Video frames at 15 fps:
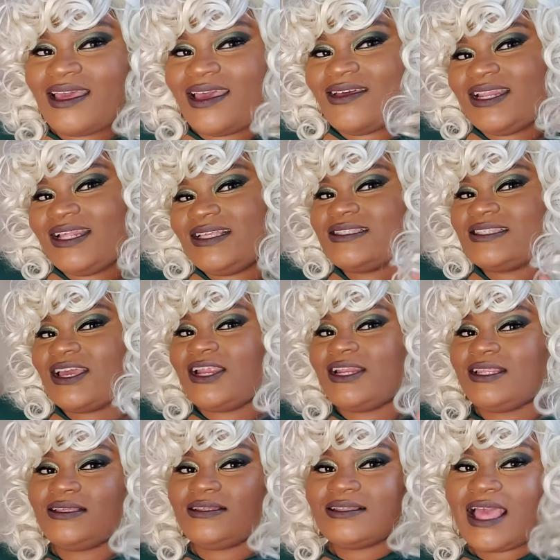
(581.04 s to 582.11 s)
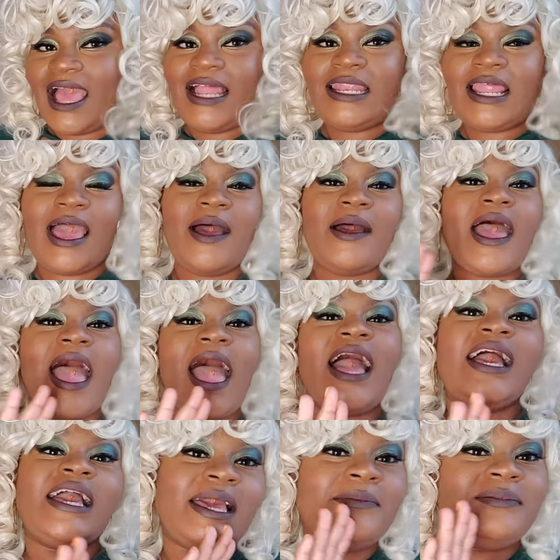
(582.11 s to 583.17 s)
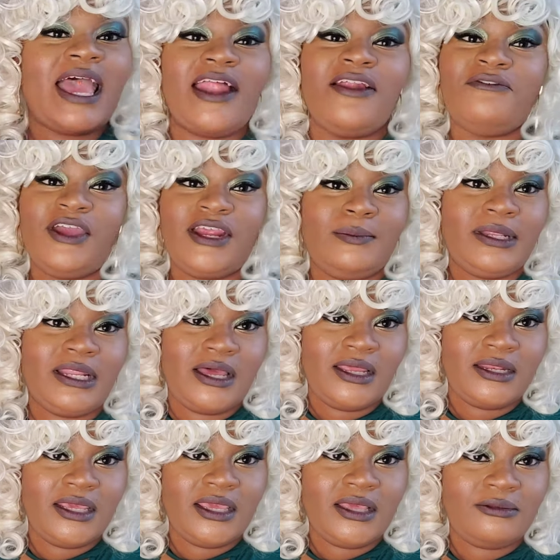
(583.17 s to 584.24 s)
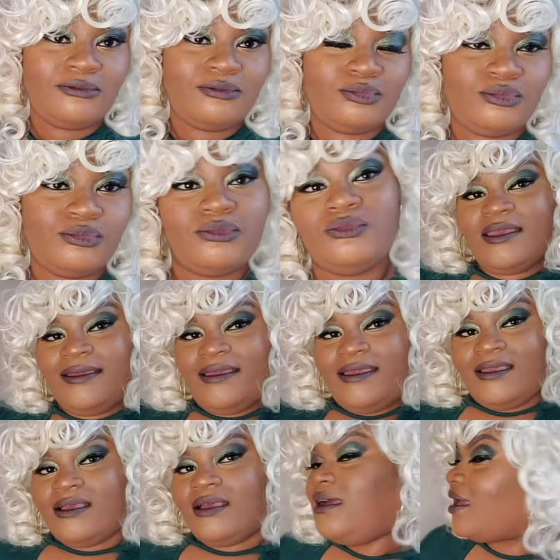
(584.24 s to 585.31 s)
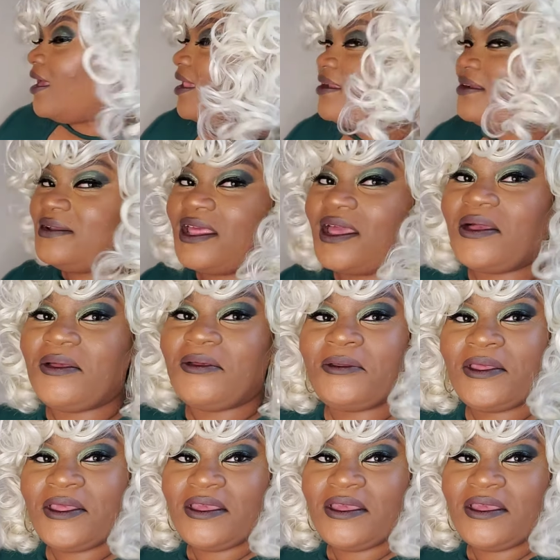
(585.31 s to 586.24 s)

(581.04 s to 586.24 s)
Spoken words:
it is starting to. I am not afraid of blonde now. I don't know. All